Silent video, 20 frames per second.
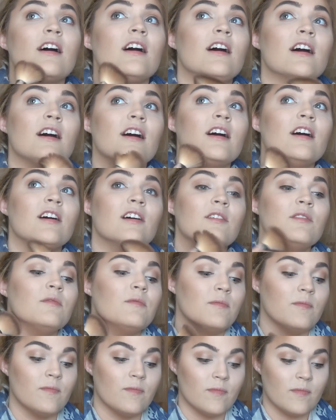
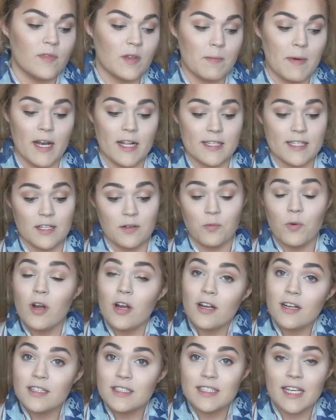Um, the medicine
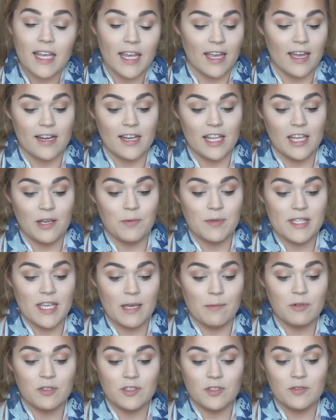worked and he was
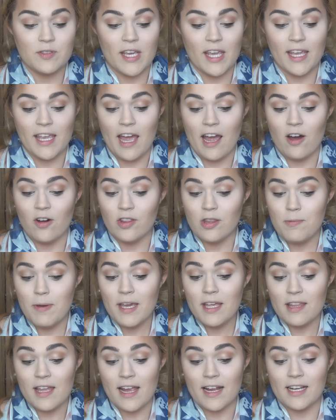able to take out the
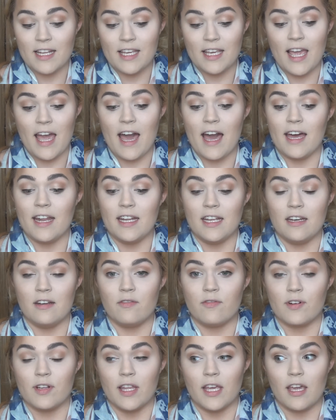PICC line he had in
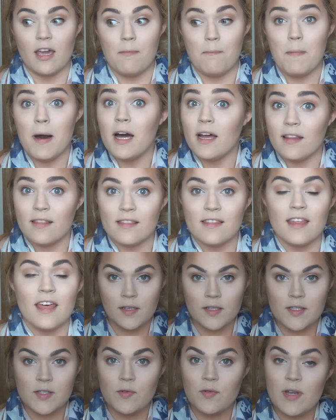for like a month.
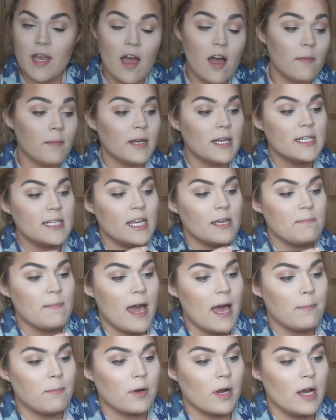So now I'm going to take
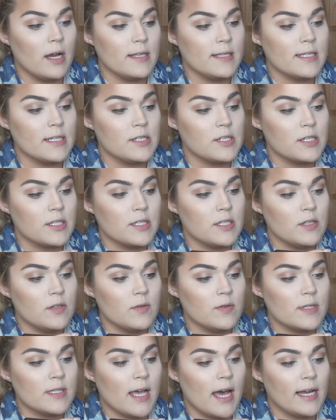matte bronze and just
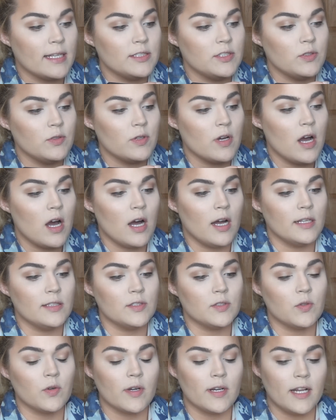use that to
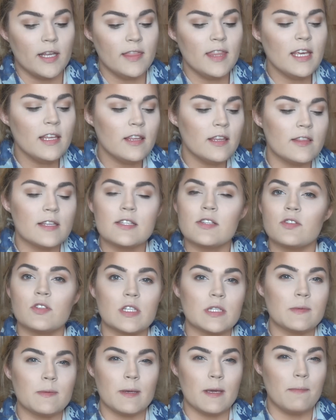contour and I think that this will
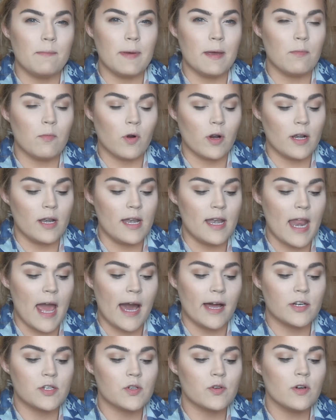just be a bit more
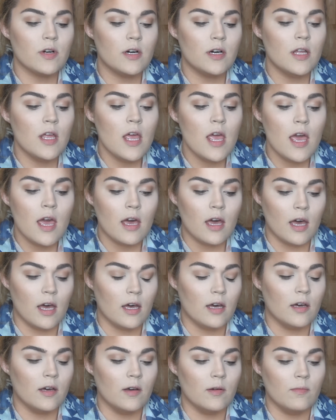natural
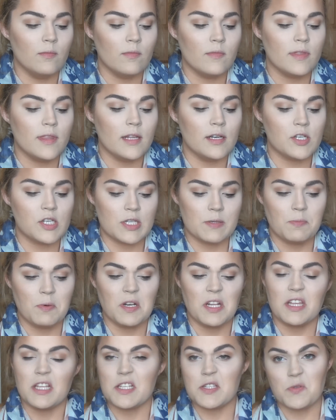um, than just
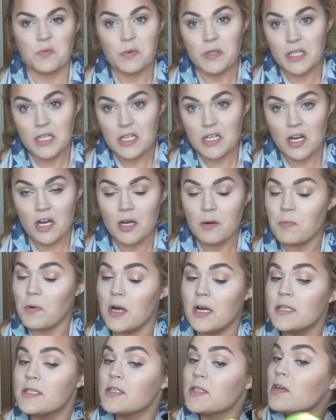putting this really dark
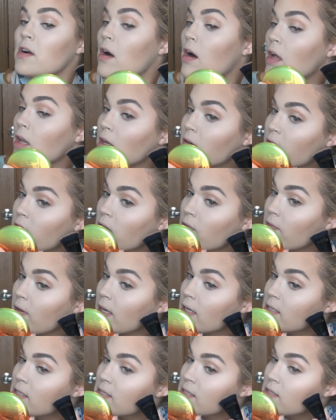bronzer all over the
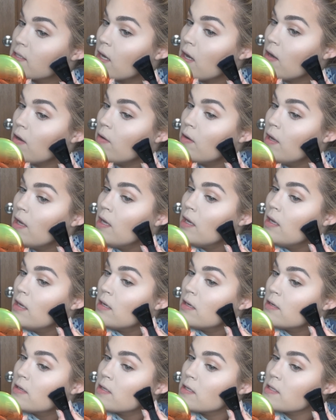face. So
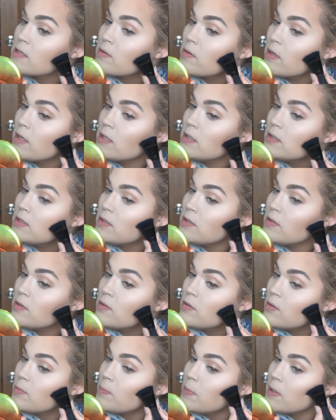just going
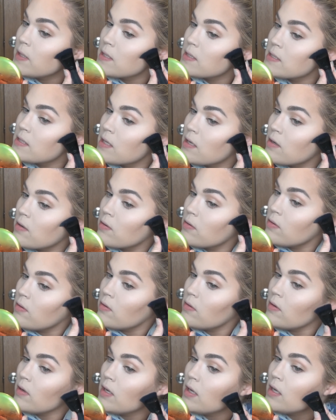to place that
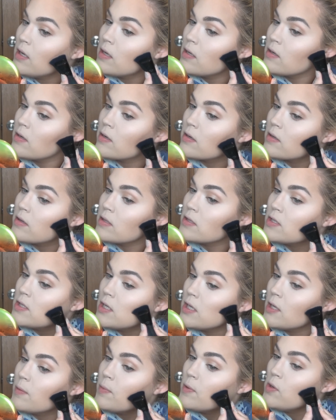right under the
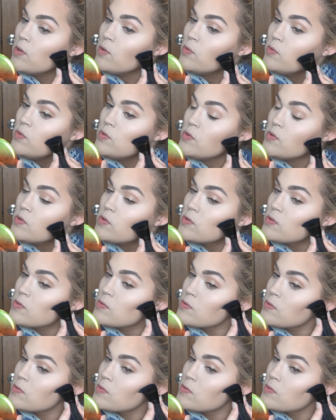cheekbones.